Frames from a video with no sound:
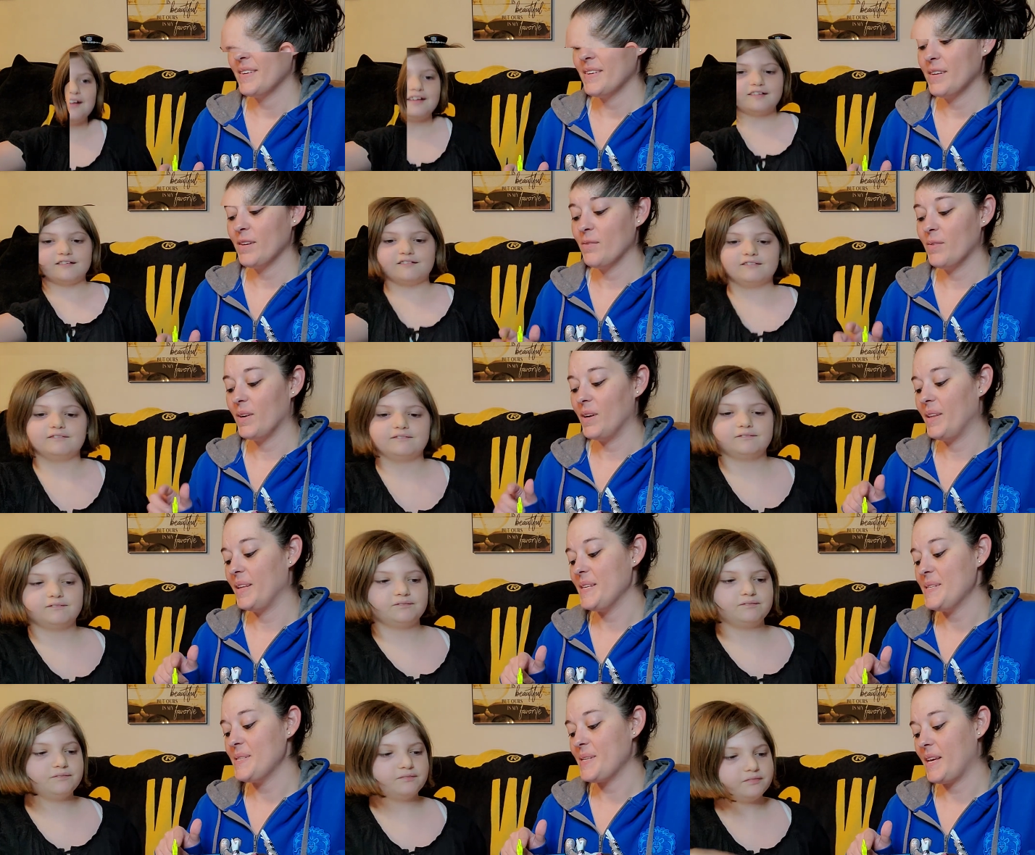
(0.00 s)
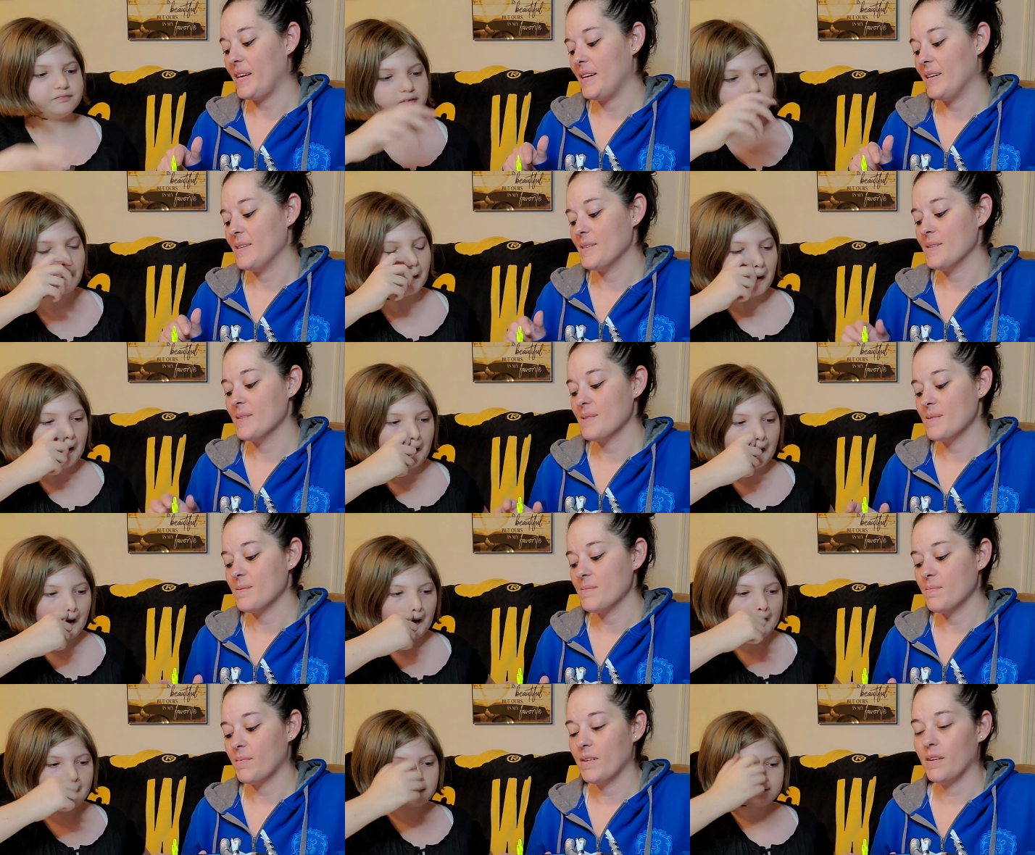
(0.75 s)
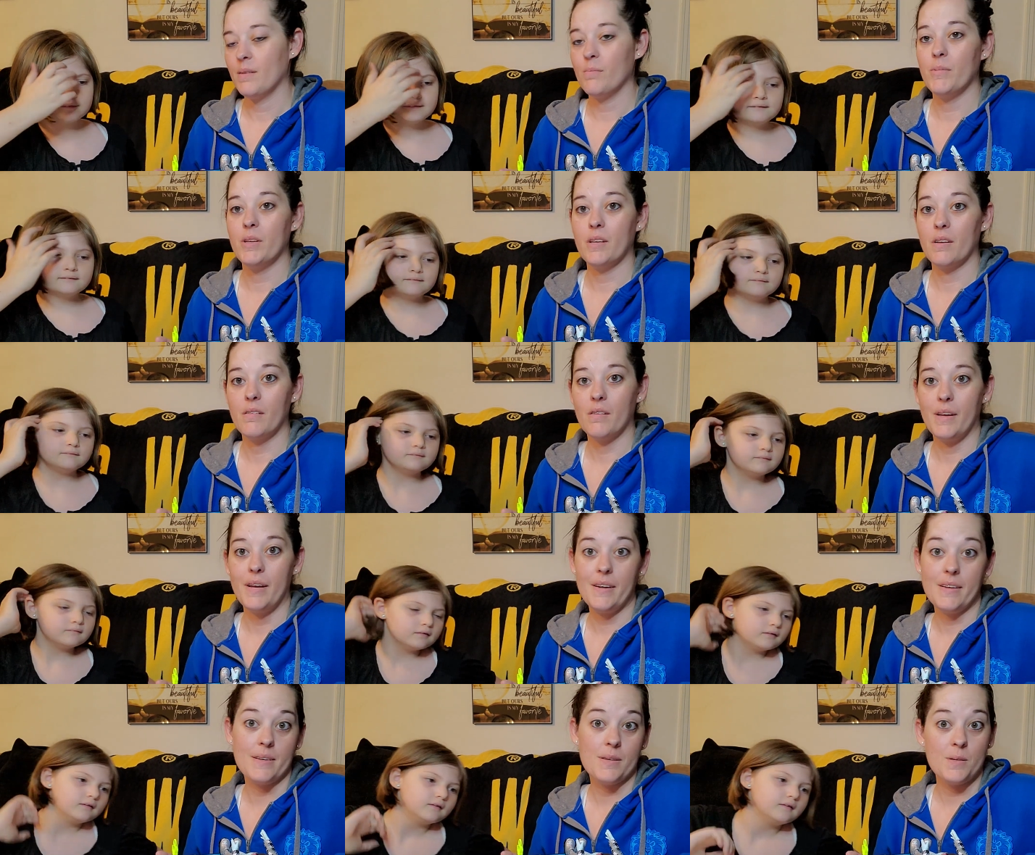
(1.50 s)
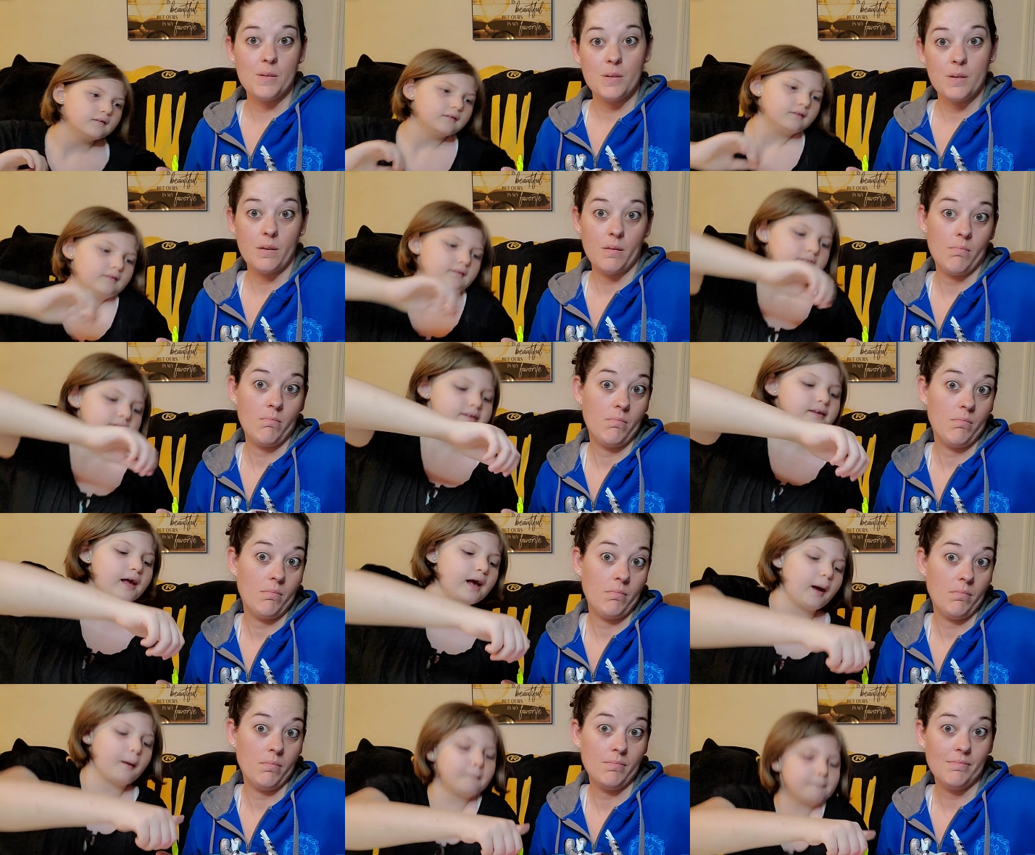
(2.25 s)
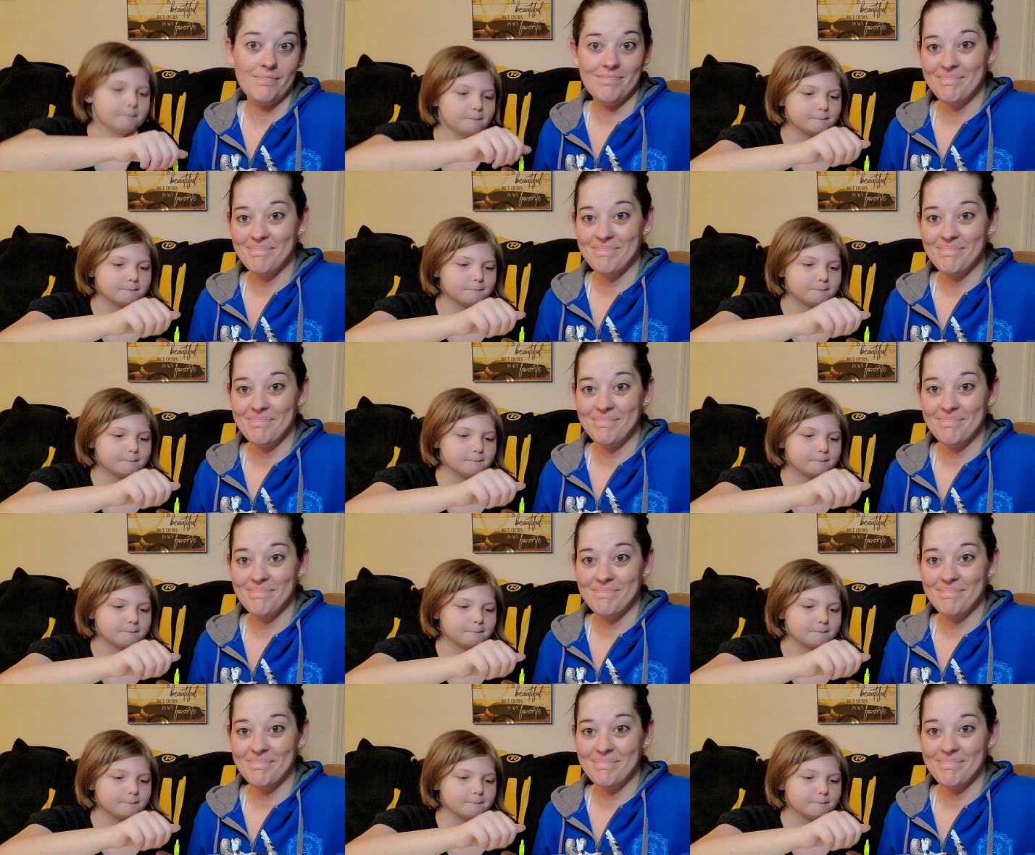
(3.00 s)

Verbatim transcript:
Speaker 1: Well, this key is going to be the cleanest. Yeah.